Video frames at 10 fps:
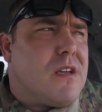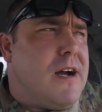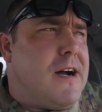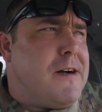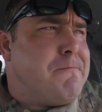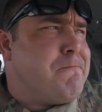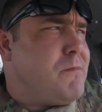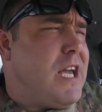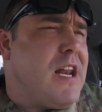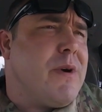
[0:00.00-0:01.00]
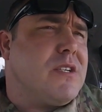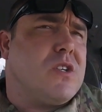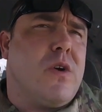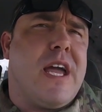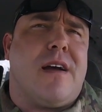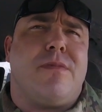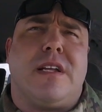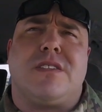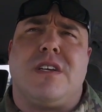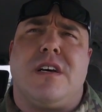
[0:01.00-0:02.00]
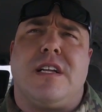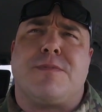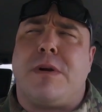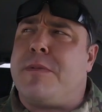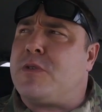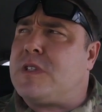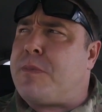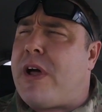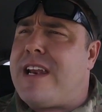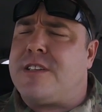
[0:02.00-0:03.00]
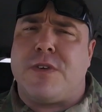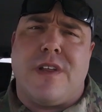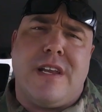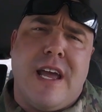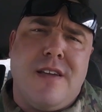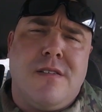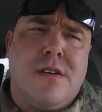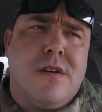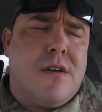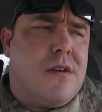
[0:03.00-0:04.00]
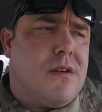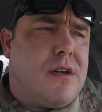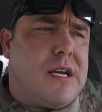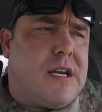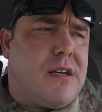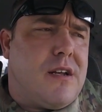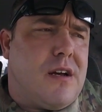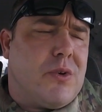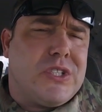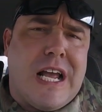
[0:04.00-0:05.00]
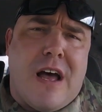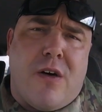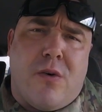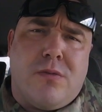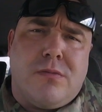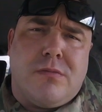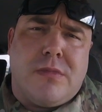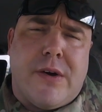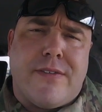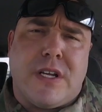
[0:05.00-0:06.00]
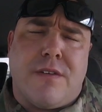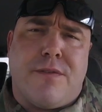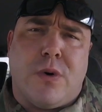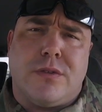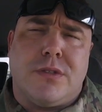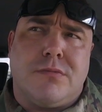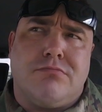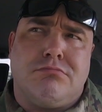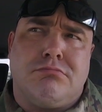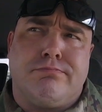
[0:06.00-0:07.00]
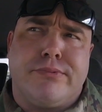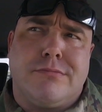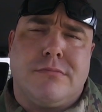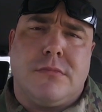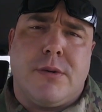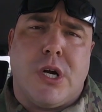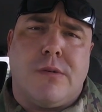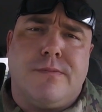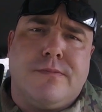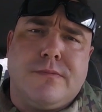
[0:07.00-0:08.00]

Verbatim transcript: Yeah. Anyway, so yeah, that's pretty much what the plan is for the day, and we'll see how everything unfolds. Here we go.